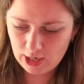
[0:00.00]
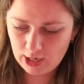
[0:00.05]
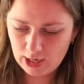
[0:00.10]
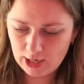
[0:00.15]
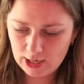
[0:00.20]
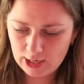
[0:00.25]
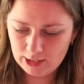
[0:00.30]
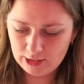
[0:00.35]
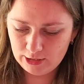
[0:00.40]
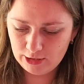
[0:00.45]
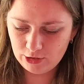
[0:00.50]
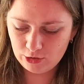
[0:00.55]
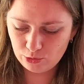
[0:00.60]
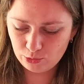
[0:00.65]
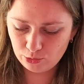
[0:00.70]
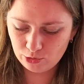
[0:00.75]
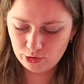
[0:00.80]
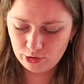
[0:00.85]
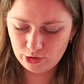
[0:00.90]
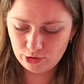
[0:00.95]
I need
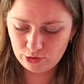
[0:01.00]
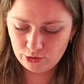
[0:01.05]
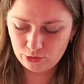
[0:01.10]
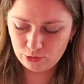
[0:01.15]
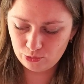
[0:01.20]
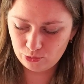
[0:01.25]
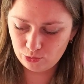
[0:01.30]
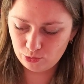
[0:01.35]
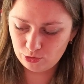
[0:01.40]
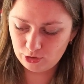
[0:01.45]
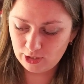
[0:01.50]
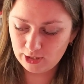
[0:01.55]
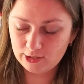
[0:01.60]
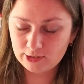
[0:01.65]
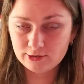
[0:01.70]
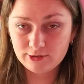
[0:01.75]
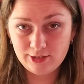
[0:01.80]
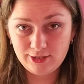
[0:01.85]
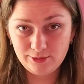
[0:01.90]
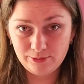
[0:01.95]
only to
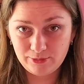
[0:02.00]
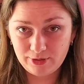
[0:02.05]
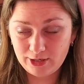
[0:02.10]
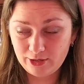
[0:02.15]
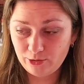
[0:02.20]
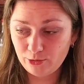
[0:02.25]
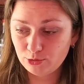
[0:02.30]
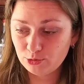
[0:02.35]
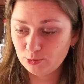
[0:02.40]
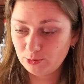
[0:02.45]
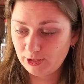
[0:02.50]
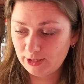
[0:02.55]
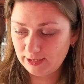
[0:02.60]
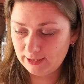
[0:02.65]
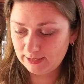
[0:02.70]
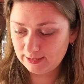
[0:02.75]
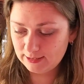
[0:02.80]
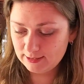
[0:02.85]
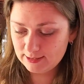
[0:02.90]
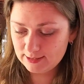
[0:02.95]
tackle in all my
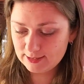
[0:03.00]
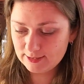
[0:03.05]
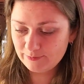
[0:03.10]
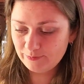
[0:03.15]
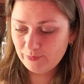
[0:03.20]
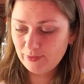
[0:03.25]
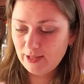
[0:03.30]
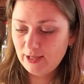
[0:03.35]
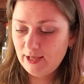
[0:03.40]
ends